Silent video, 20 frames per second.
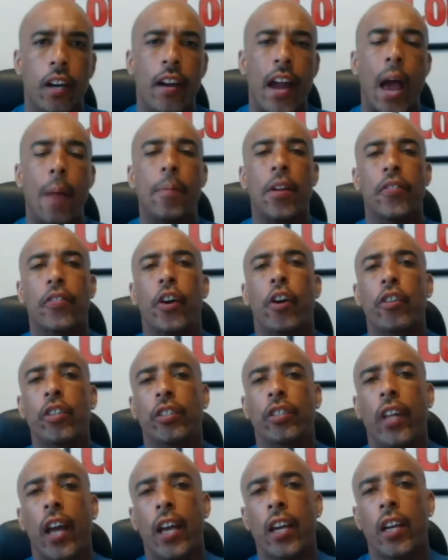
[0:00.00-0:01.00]
here. Happy
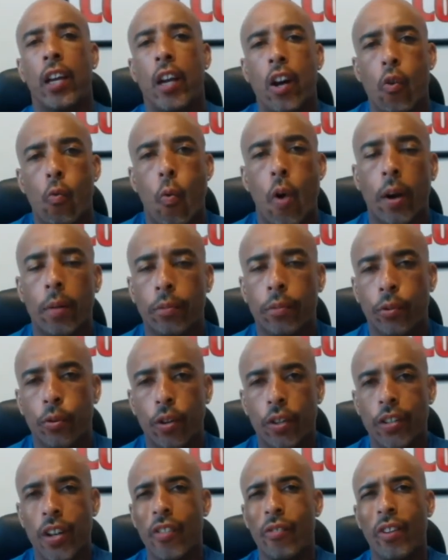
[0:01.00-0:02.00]
Thursday. Welcome
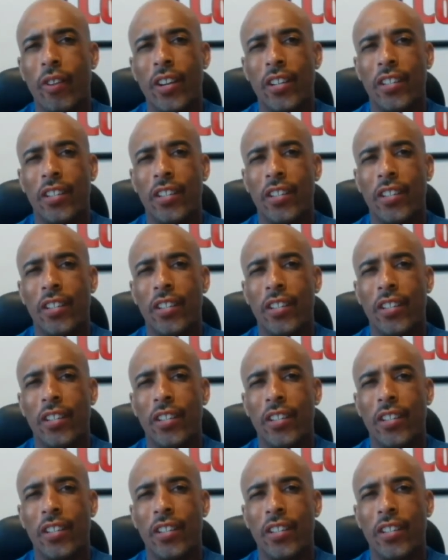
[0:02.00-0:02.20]
to another